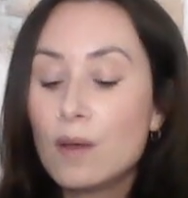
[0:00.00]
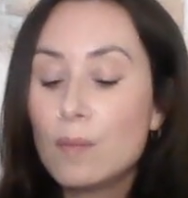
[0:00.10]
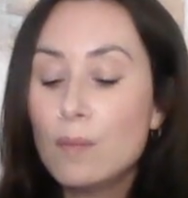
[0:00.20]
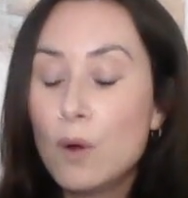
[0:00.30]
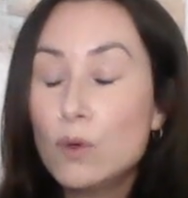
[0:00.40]

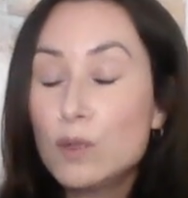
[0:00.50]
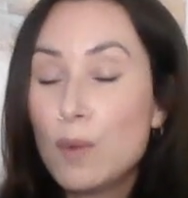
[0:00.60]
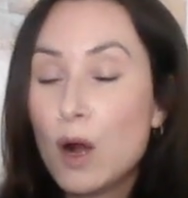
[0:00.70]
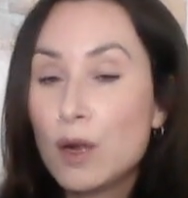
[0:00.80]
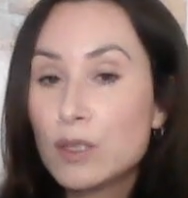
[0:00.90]
Most
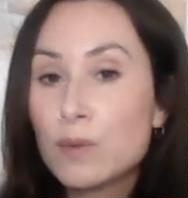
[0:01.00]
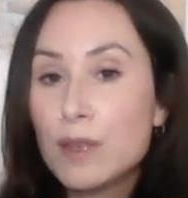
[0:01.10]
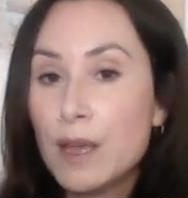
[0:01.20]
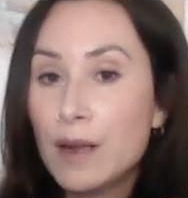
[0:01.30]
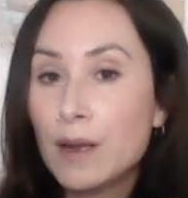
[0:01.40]
parts
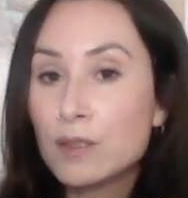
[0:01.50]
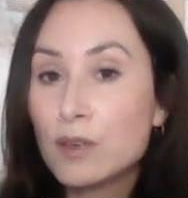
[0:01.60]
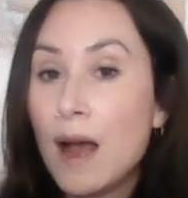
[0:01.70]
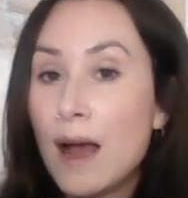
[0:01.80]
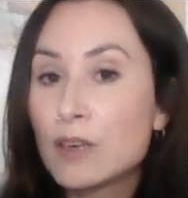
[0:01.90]
within us are
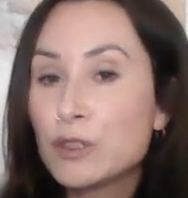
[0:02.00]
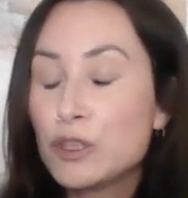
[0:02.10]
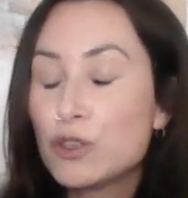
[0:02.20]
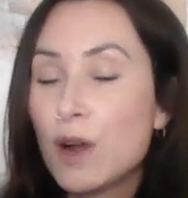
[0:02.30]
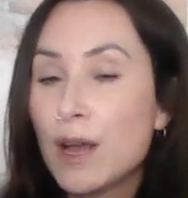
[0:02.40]
actually
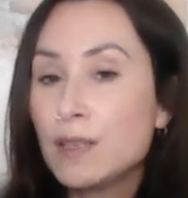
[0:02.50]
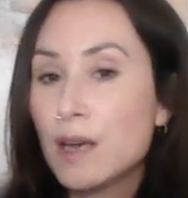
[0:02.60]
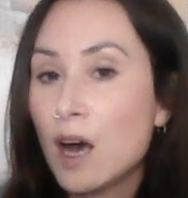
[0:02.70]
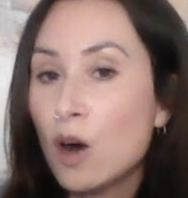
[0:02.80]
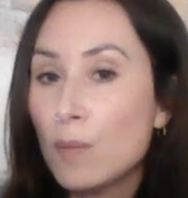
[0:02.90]
trying to
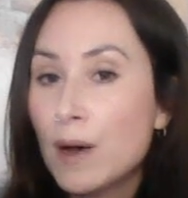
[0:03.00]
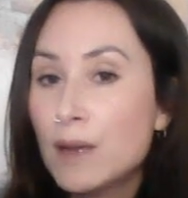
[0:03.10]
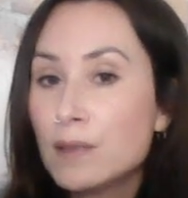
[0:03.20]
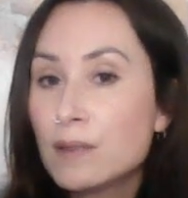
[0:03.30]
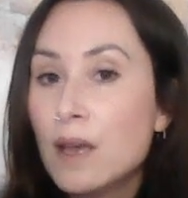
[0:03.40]
help
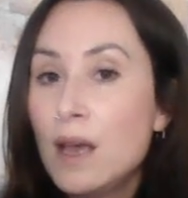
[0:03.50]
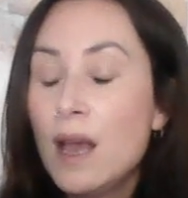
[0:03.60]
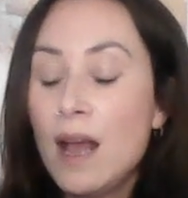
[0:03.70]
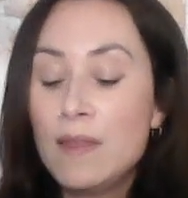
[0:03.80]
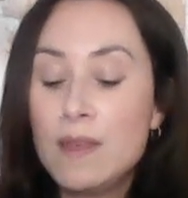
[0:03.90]
us,
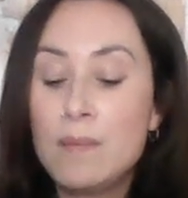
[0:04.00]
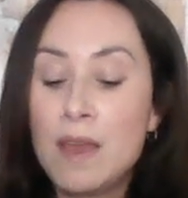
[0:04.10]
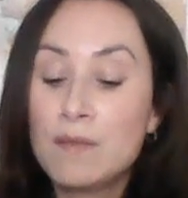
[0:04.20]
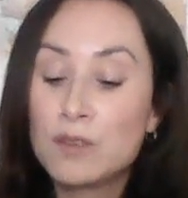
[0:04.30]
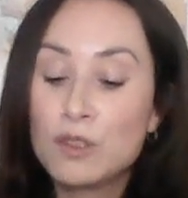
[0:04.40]
and they may
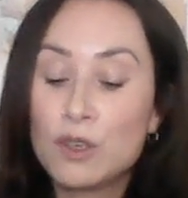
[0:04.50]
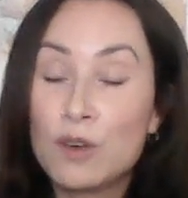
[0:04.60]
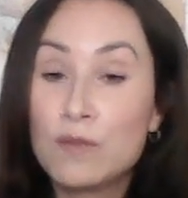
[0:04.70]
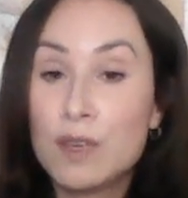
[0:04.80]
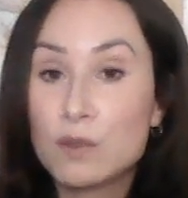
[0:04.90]
have
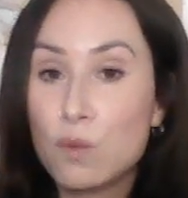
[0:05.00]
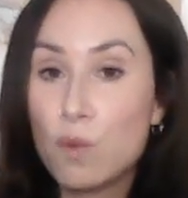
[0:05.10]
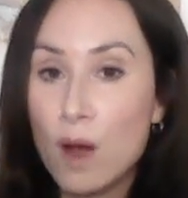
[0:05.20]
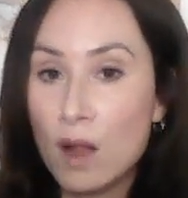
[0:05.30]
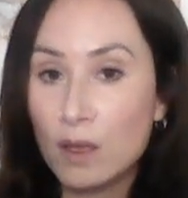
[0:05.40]
served us
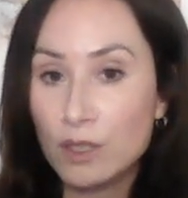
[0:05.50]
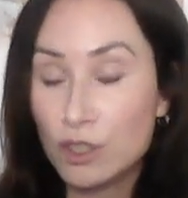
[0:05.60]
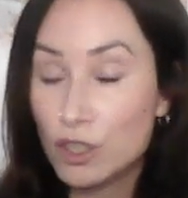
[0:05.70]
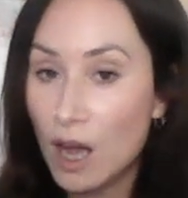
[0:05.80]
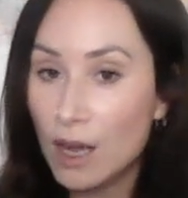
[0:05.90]
well in
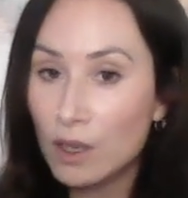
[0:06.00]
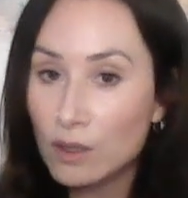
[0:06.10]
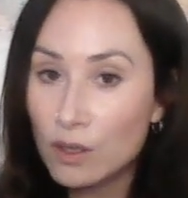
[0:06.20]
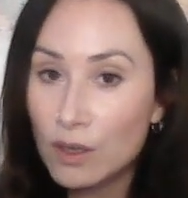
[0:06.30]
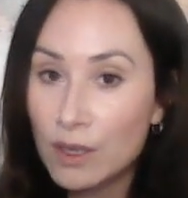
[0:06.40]

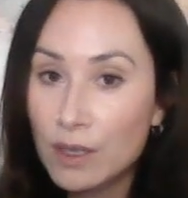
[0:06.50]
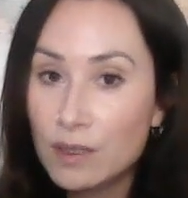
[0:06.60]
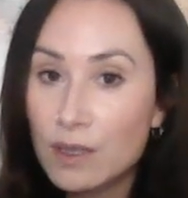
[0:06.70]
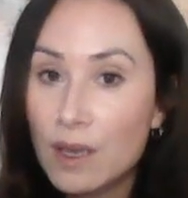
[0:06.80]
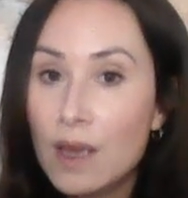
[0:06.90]
childhood,
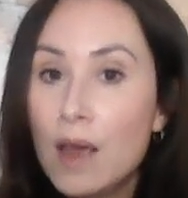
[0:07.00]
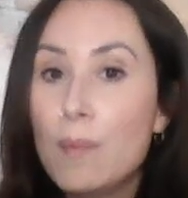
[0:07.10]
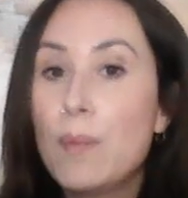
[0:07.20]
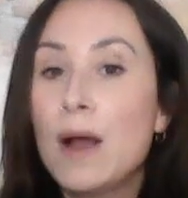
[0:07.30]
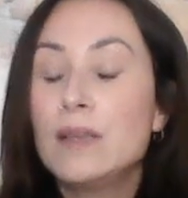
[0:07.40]

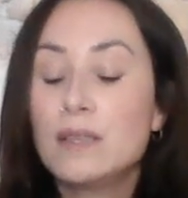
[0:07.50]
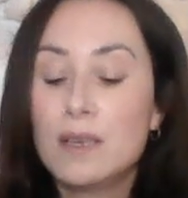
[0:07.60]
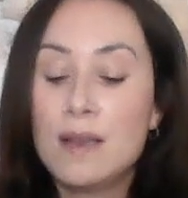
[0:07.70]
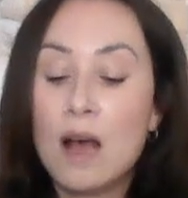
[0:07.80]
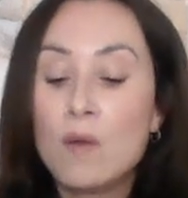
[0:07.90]
but
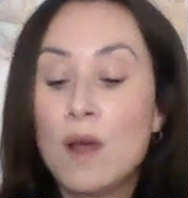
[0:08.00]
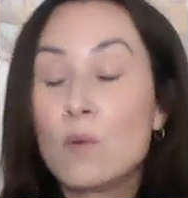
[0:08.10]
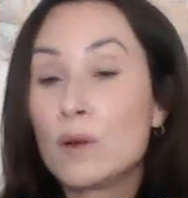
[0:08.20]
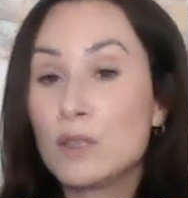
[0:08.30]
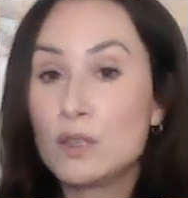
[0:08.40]
now that
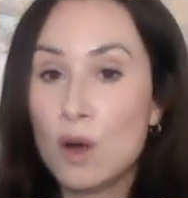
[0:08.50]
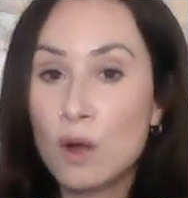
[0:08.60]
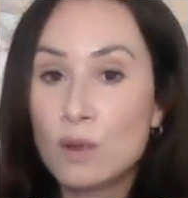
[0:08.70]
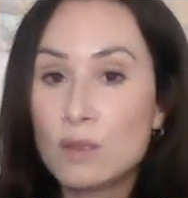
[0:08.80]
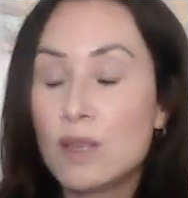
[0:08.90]
we're
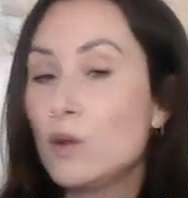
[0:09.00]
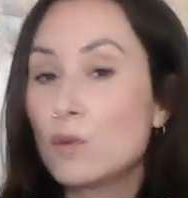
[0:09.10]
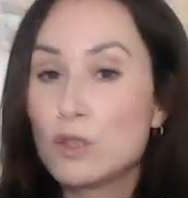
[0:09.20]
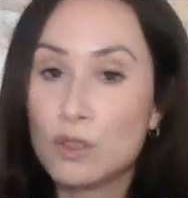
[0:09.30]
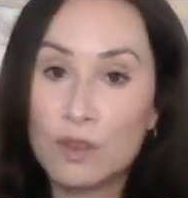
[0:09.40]
adults, they don't
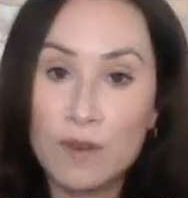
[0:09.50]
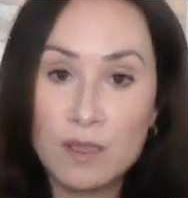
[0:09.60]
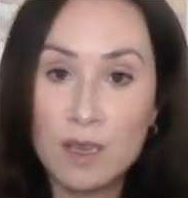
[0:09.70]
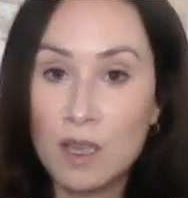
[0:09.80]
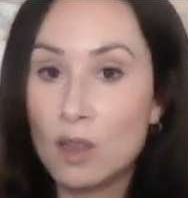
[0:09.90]
serve us
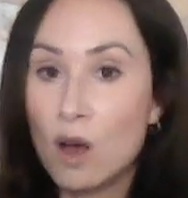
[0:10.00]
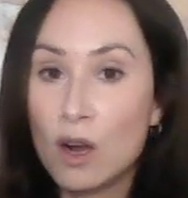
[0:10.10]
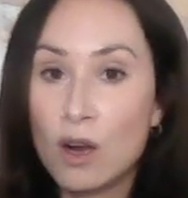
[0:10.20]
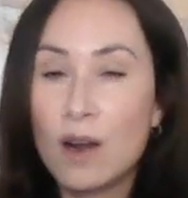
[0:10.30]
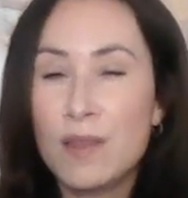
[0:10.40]
any
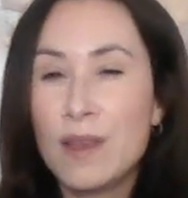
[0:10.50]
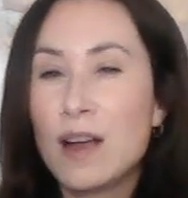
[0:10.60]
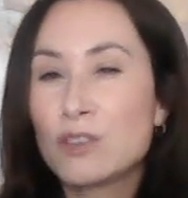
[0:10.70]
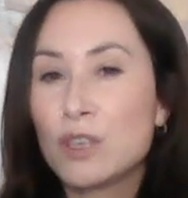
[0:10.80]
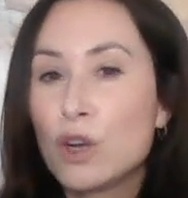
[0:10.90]
longer, and they
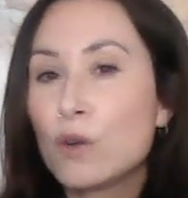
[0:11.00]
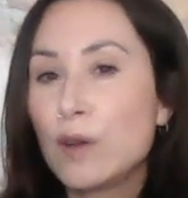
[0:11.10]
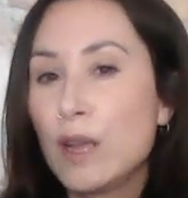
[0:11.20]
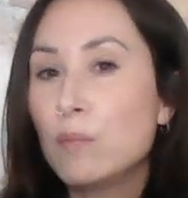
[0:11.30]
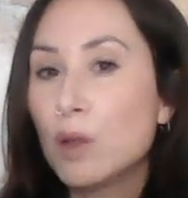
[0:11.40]
actually
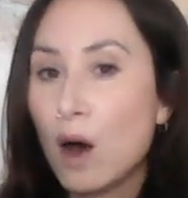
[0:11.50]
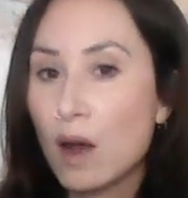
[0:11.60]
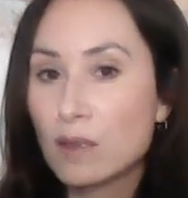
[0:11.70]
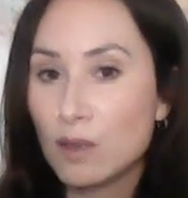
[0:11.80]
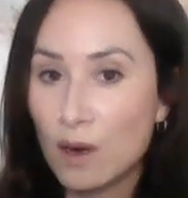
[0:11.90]
create
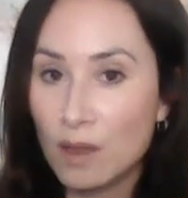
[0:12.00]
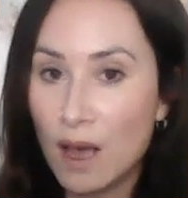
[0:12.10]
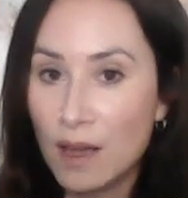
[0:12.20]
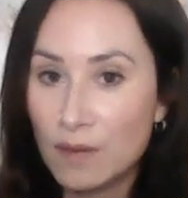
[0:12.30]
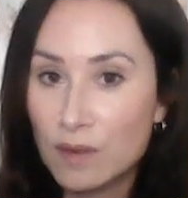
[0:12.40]
blocks in our
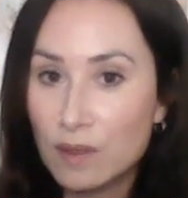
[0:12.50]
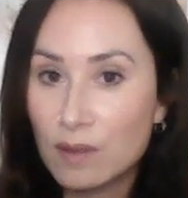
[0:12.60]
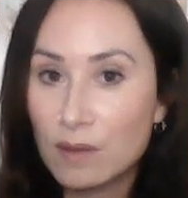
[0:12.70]
lives.